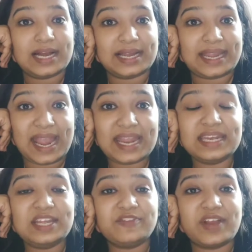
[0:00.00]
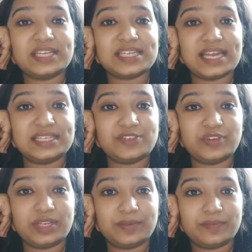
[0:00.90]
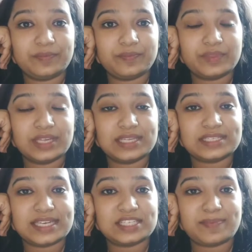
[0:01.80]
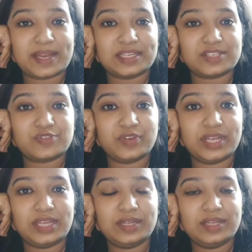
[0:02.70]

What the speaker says: Again, if I tie 3, 6 minus 3,